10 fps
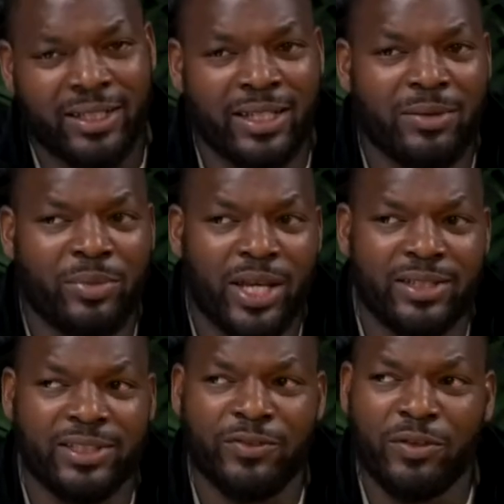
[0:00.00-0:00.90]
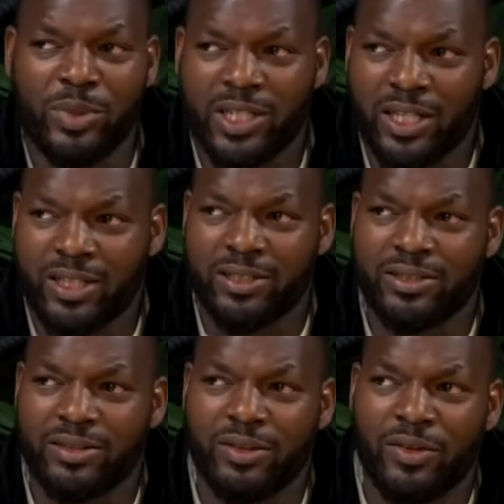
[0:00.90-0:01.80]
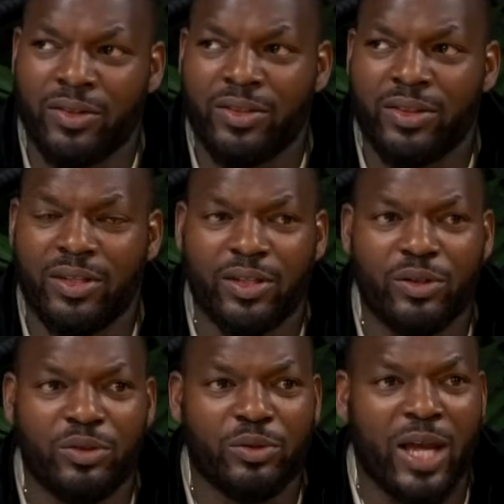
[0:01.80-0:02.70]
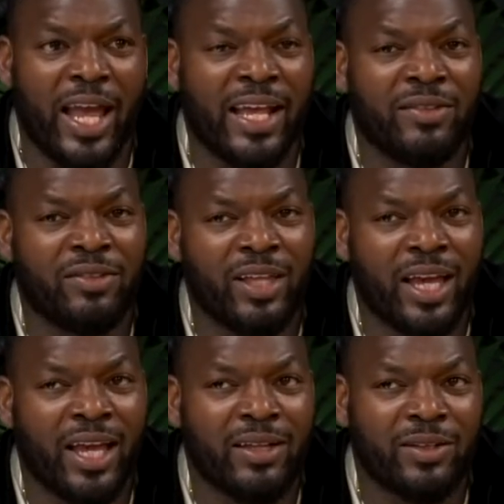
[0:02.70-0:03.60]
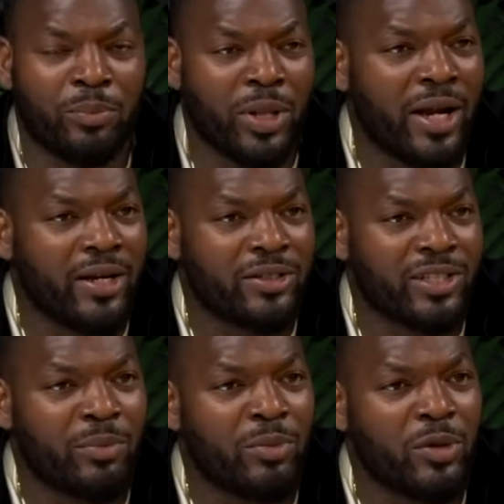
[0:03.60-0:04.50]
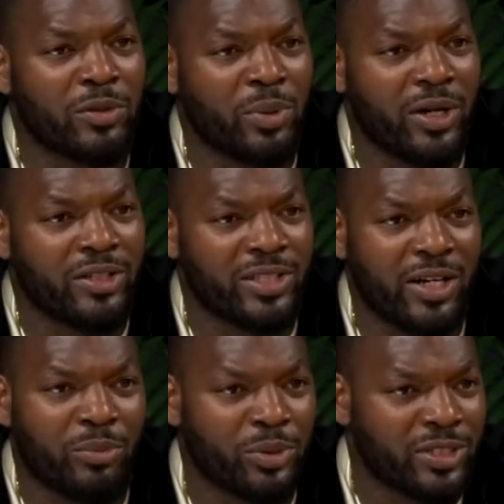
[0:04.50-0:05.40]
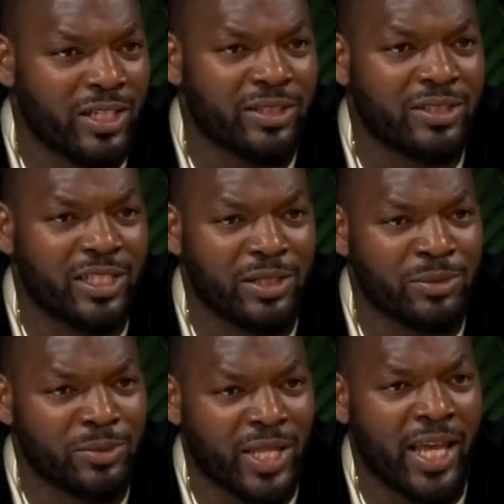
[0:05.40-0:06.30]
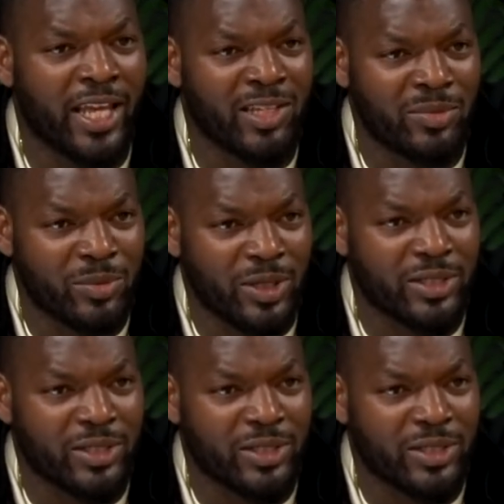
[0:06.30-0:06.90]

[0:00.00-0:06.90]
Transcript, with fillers: I think the NBA is different because it's different fan base. And they the players, they promote the players. They don't mm-hmm. protect the team name.